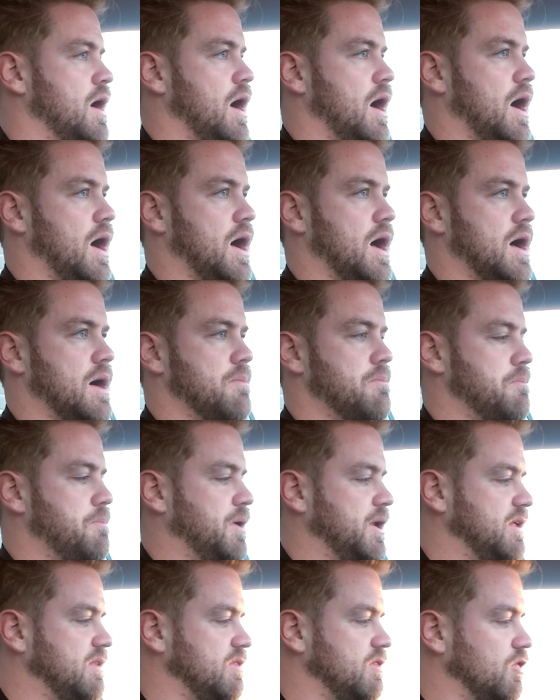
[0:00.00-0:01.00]

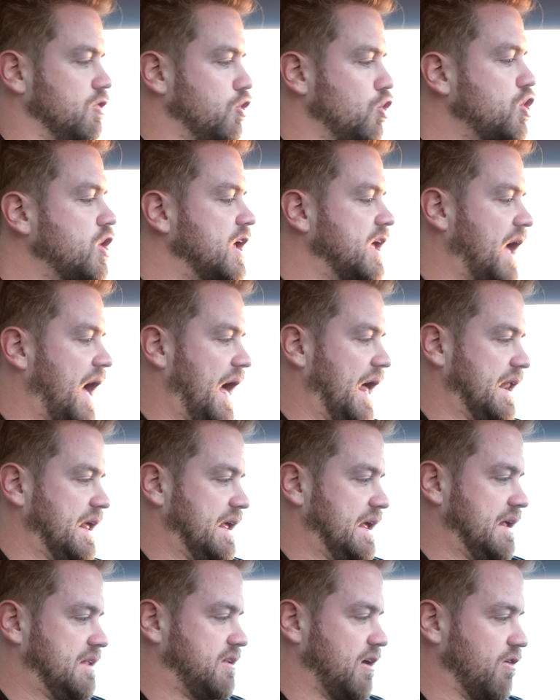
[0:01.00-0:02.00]
But looking at
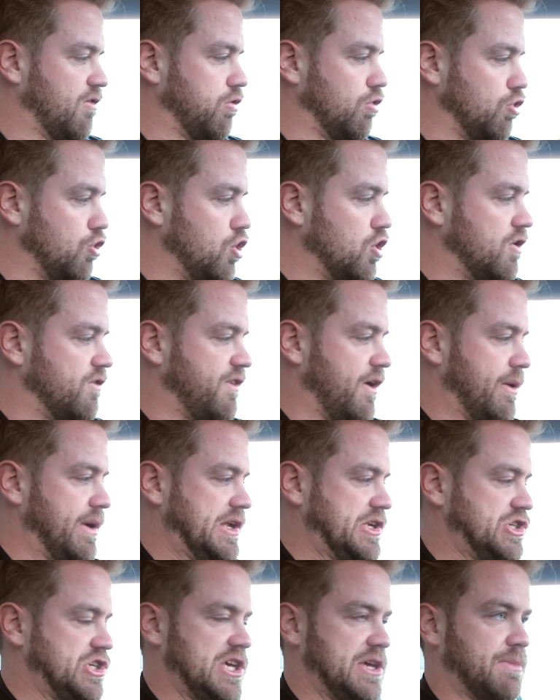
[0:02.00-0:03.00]
it, it does look very
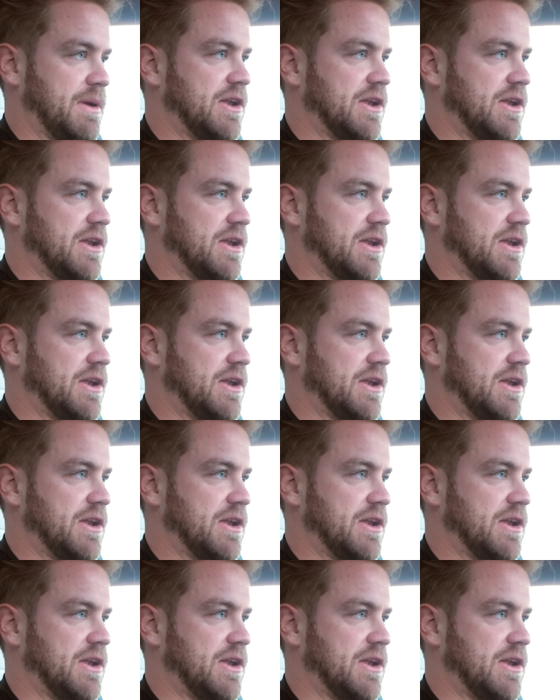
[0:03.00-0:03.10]
cheap.